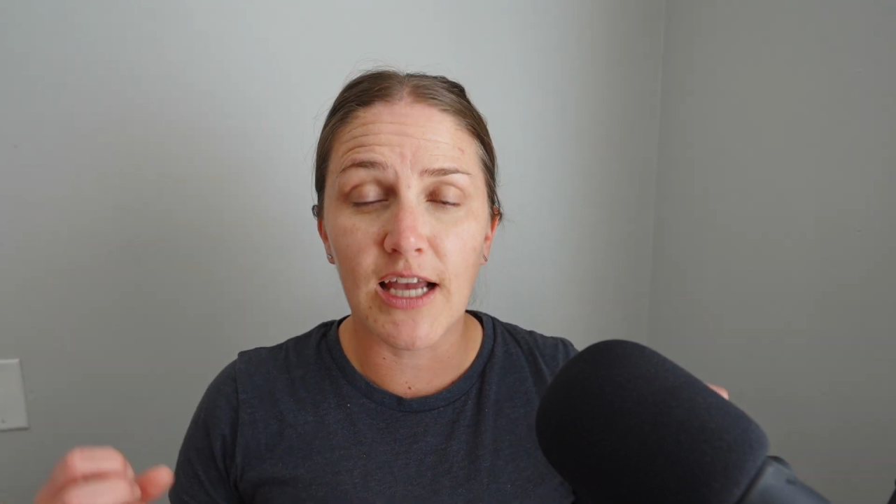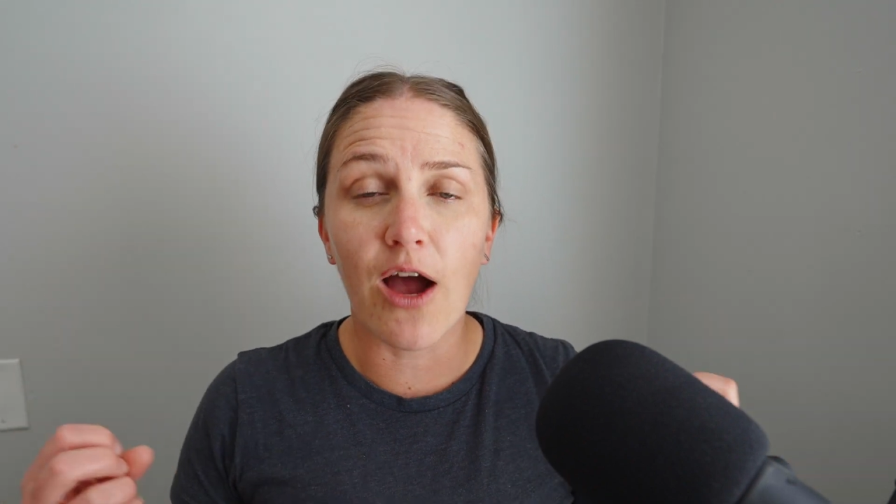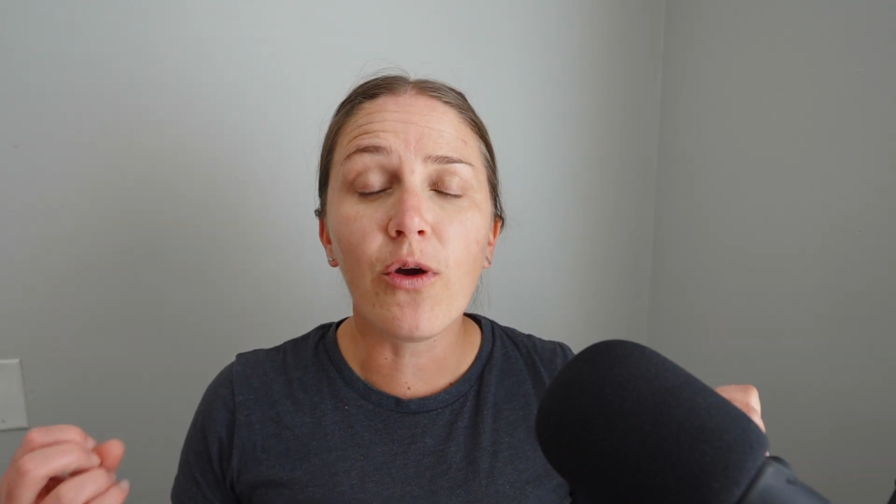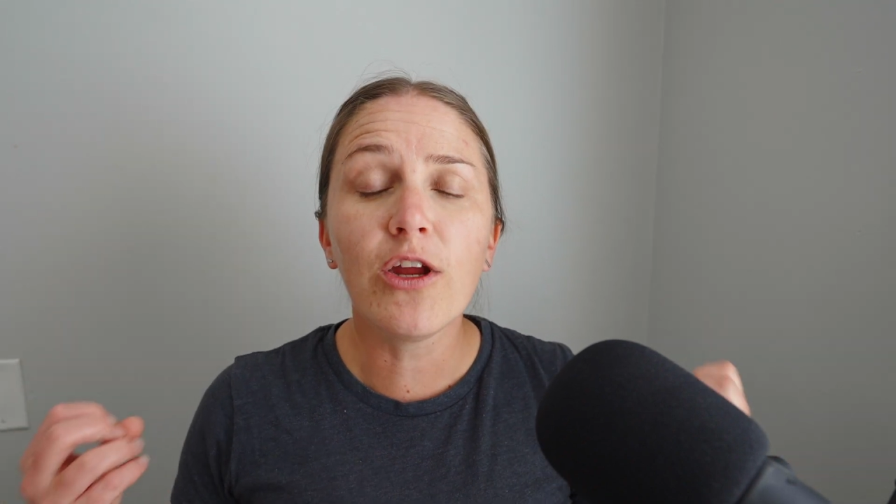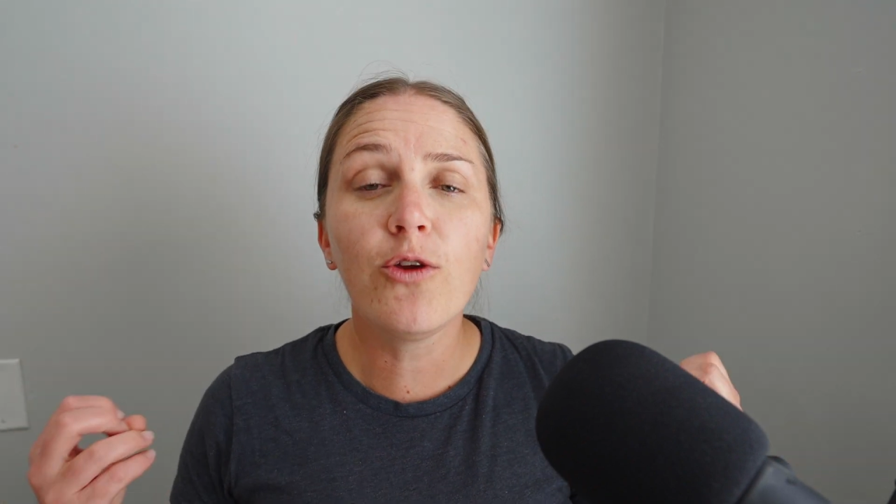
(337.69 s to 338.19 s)

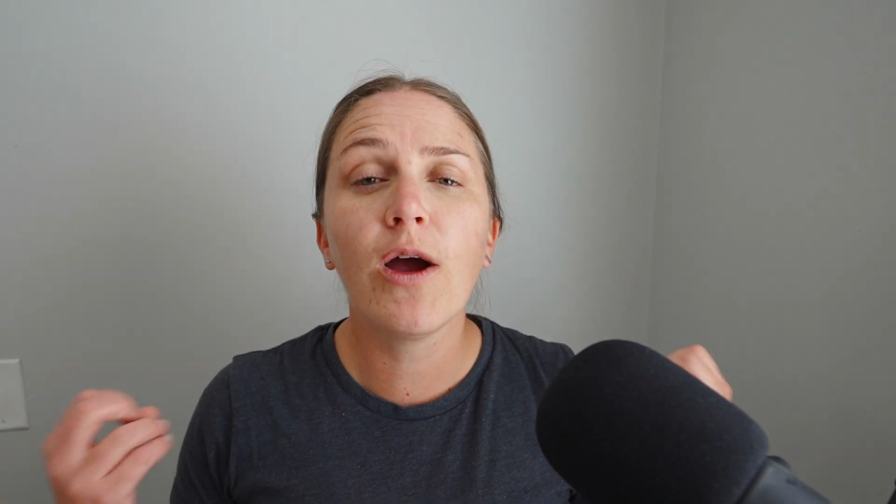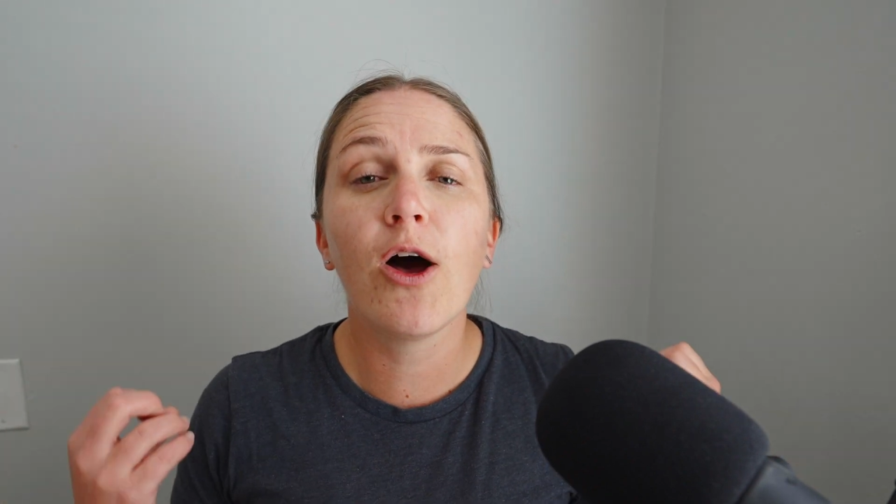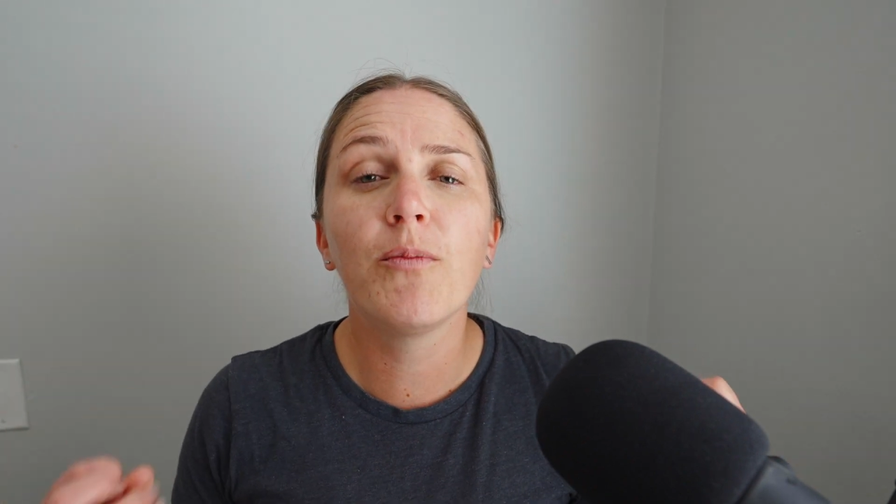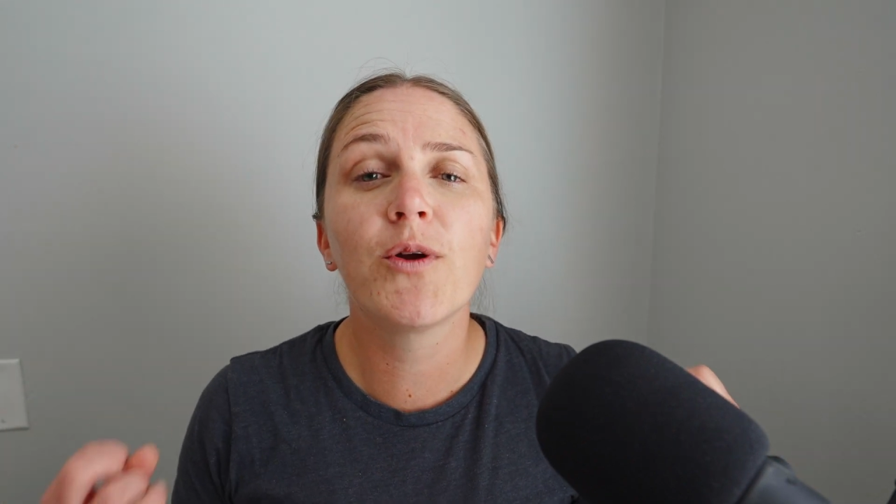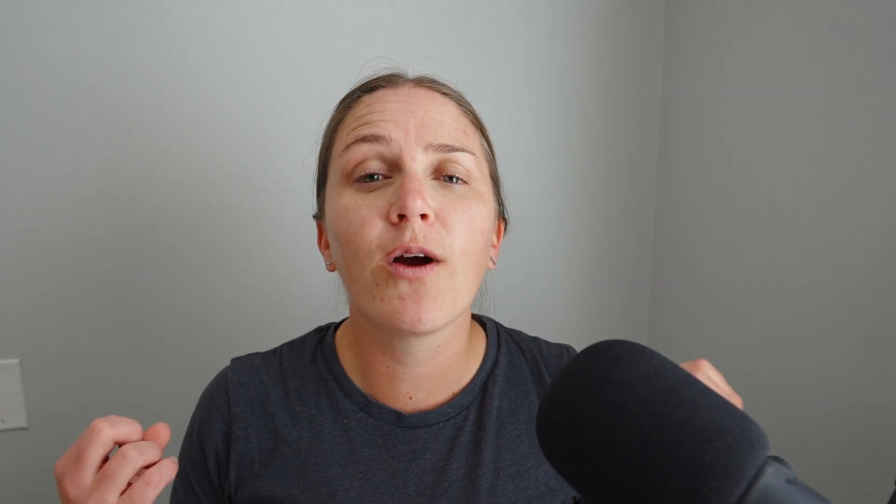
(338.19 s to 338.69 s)
How can you
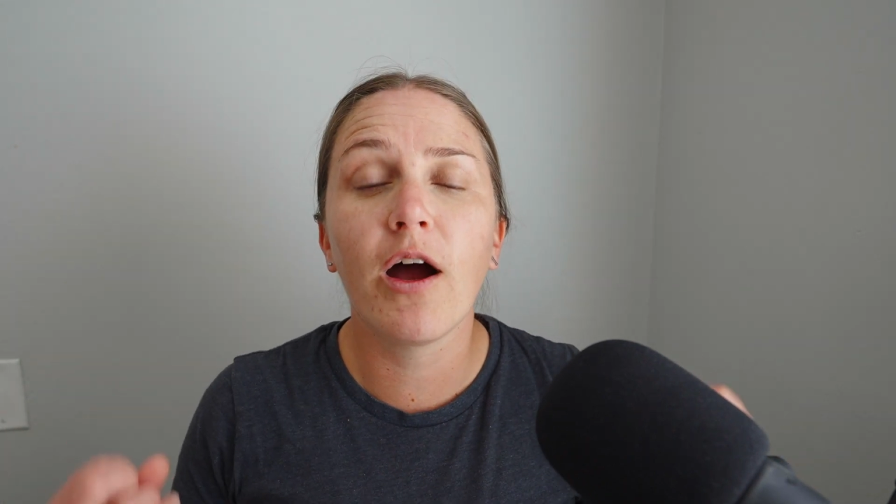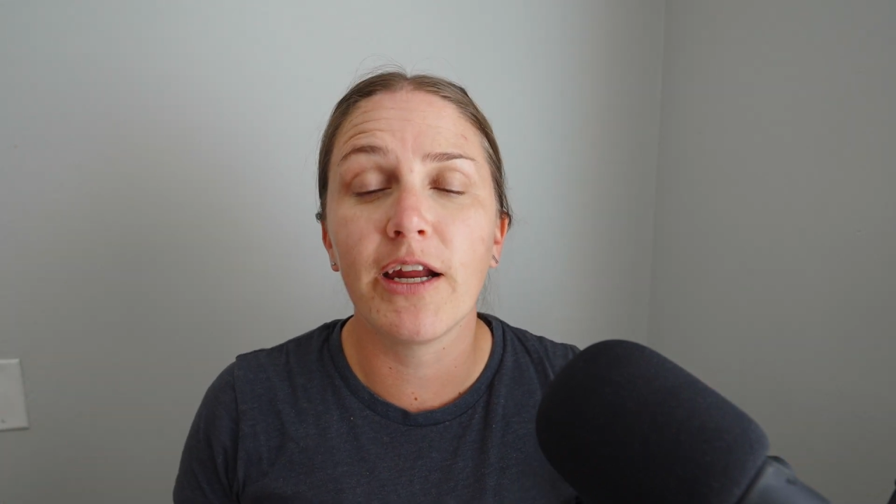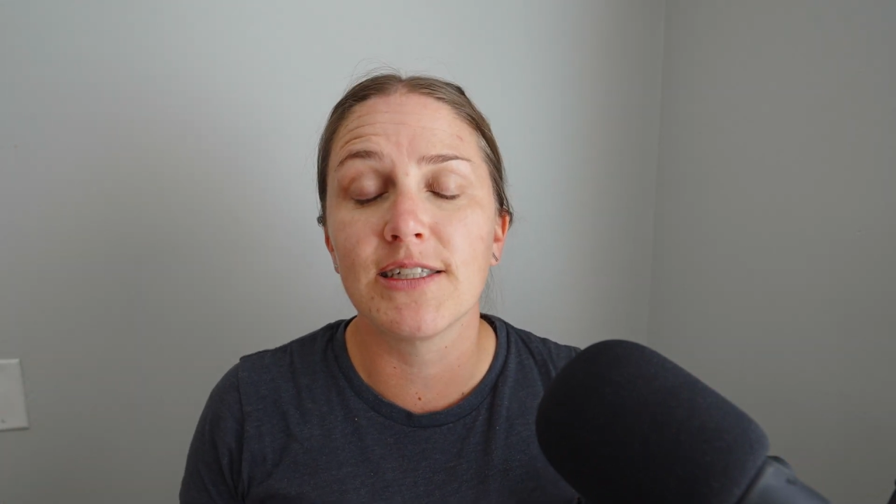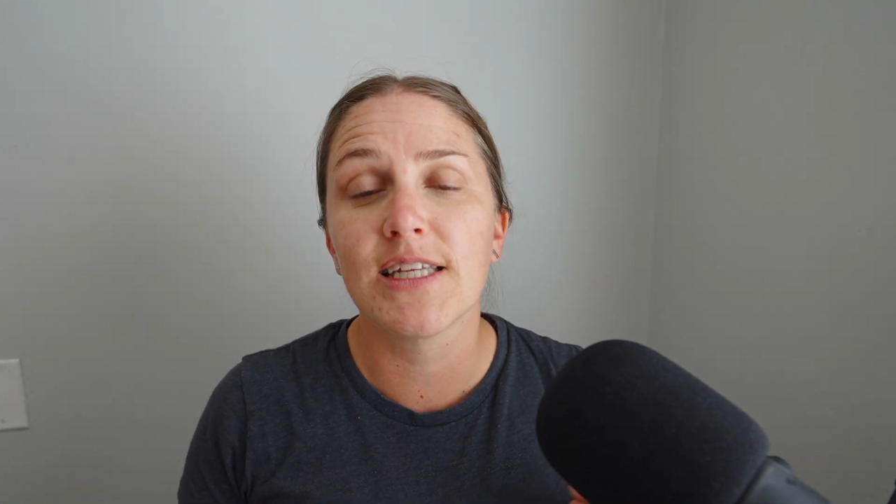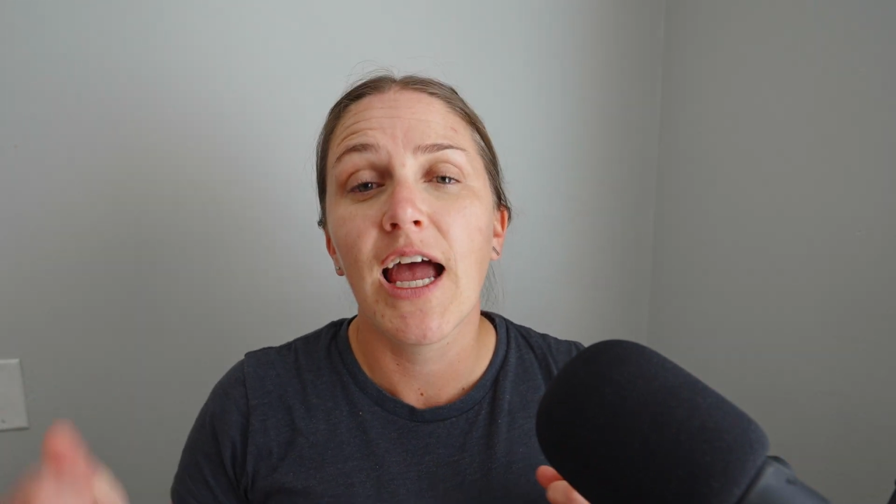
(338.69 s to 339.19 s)
help your
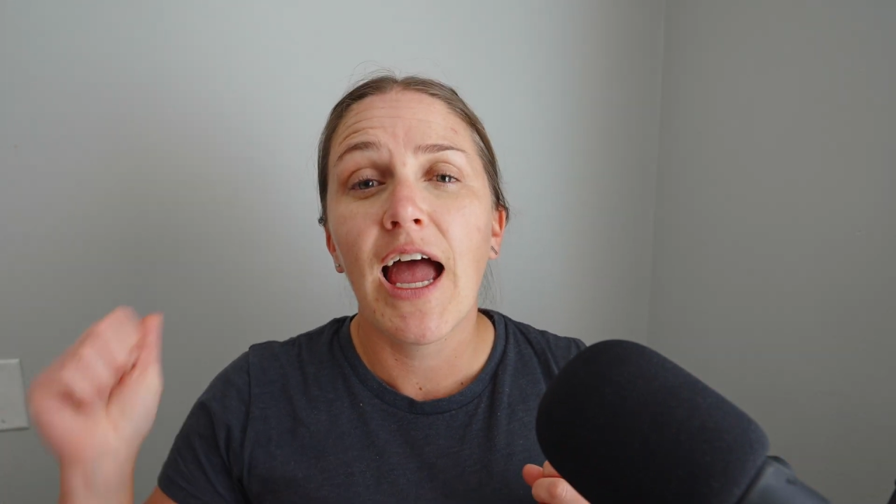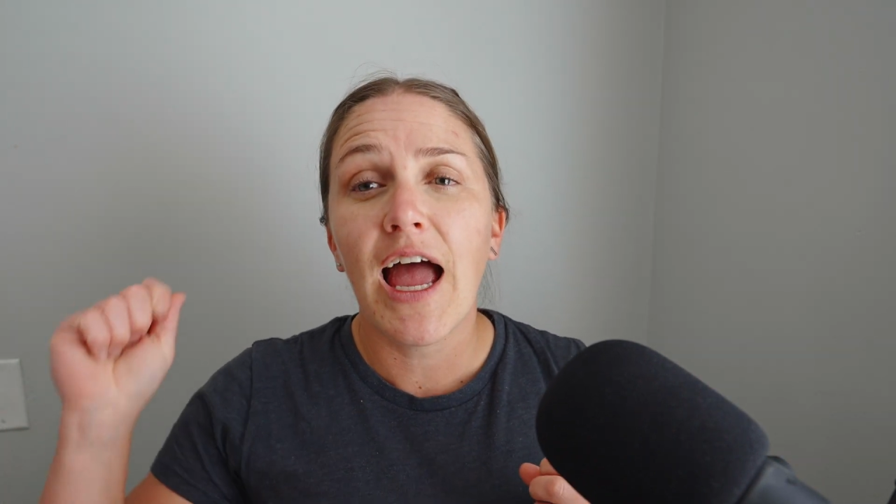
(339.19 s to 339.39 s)
audience?